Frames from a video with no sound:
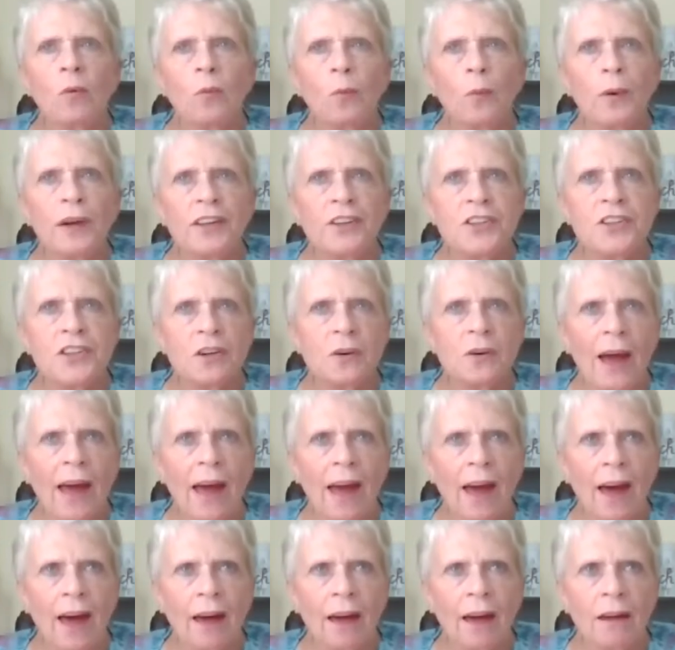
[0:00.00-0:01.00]
we do
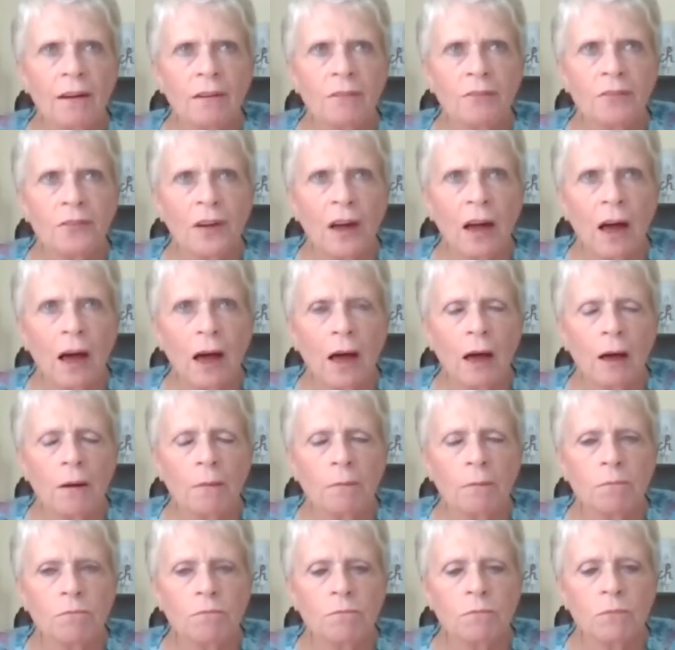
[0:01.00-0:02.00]
have,
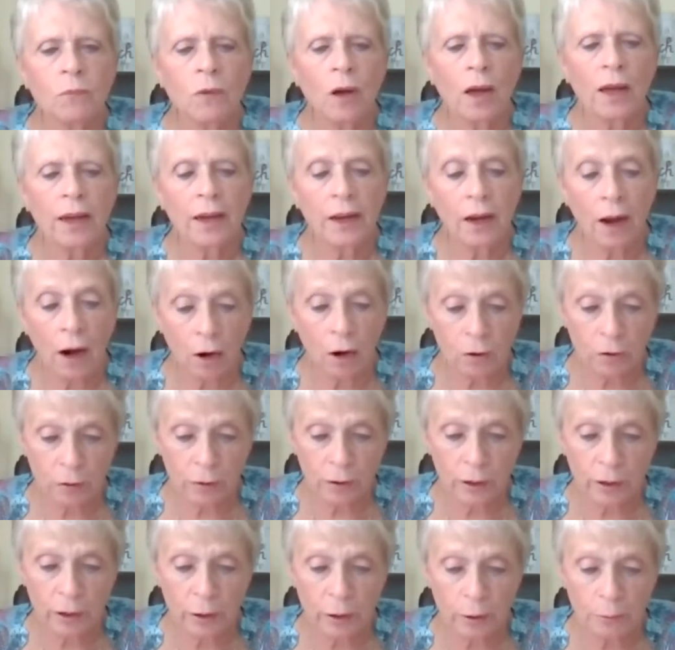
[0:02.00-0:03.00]
in our
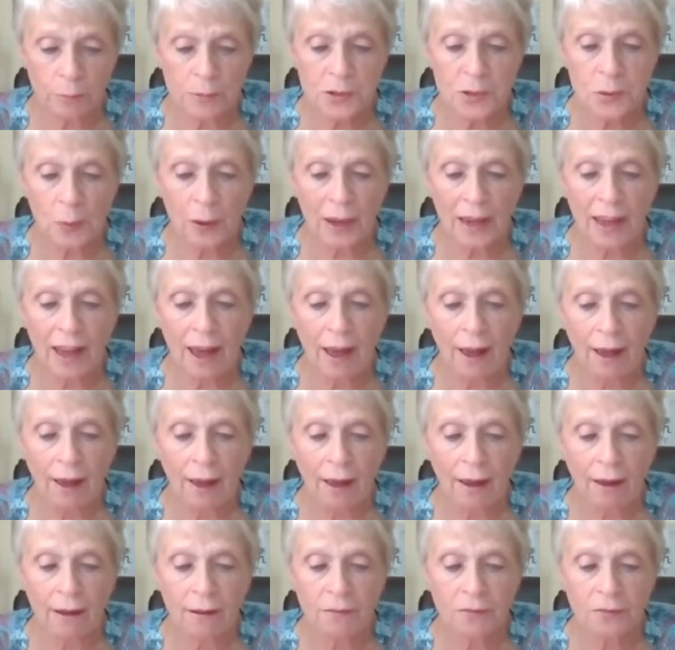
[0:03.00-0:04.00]
groups,
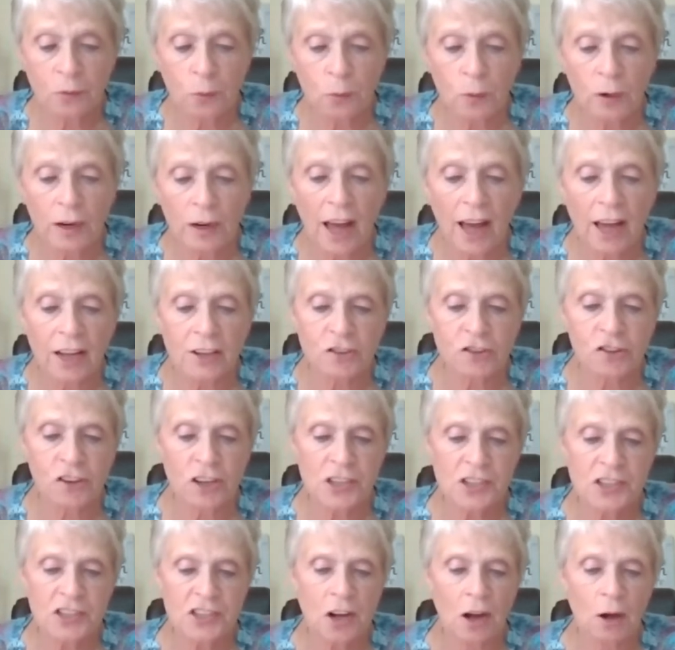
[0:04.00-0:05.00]
we're not
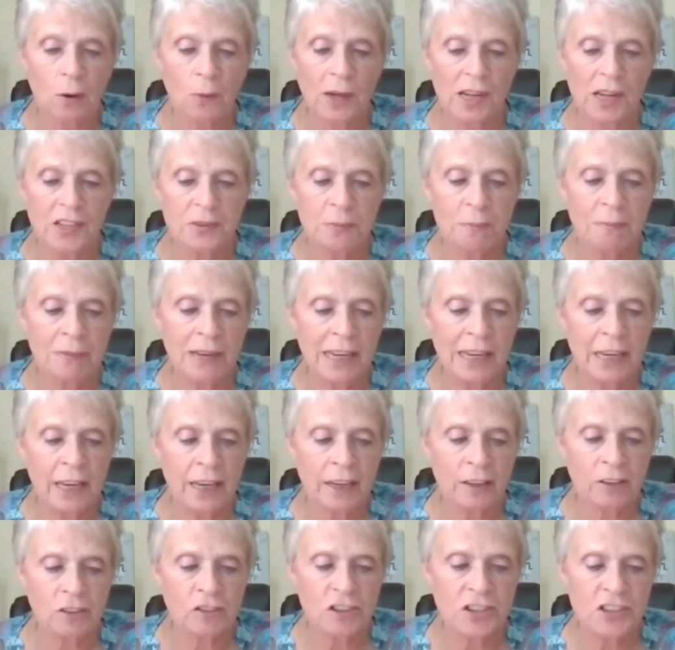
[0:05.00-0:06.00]
just always
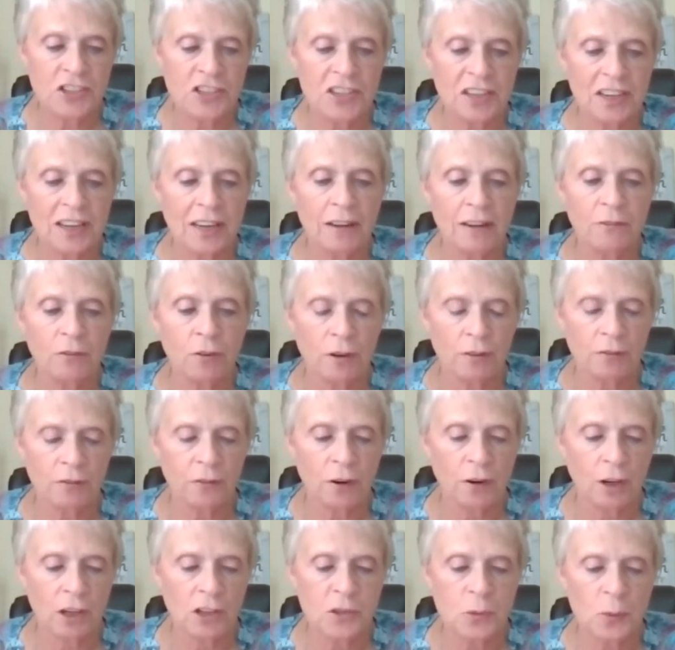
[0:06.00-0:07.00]
meeting just to give
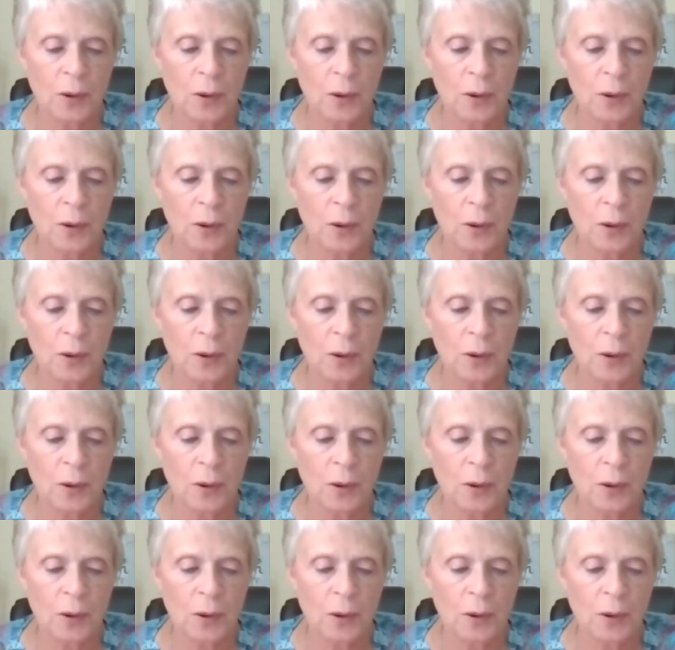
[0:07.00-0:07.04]
referrals.